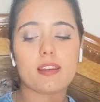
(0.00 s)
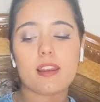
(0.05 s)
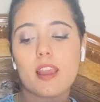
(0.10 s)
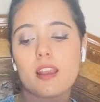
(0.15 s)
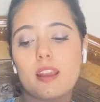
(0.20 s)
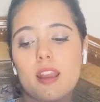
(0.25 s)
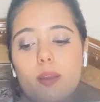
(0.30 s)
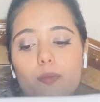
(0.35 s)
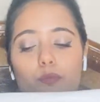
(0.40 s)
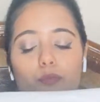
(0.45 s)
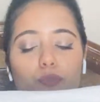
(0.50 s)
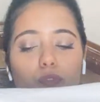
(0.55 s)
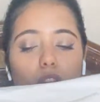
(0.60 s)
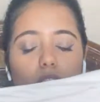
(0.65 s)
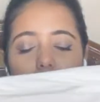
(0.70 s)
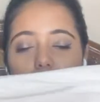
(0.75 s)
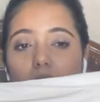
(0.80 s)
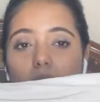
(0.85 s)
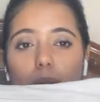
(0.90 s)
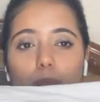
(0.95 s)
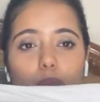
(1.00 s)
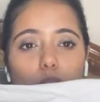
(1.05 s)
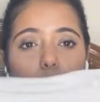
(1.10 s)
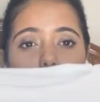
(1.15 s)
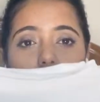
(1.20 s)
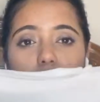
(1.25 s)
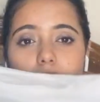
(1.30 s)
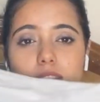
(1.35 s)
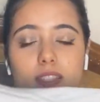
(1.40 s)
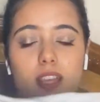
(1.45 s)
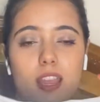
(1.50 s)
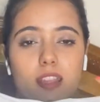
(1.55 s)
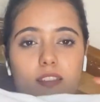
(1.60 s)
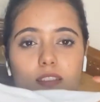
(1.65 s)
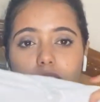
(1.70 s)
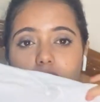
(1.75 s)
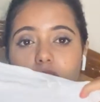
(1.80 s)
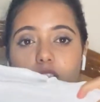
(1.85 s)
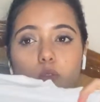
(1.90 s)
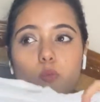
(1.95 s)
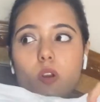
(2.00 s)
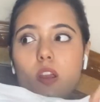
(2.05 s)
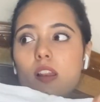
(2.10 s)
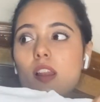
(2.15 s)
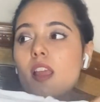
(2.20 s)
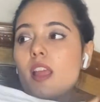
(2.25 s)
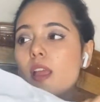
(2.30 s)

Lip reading: Like I'm very happy with the sizing as well,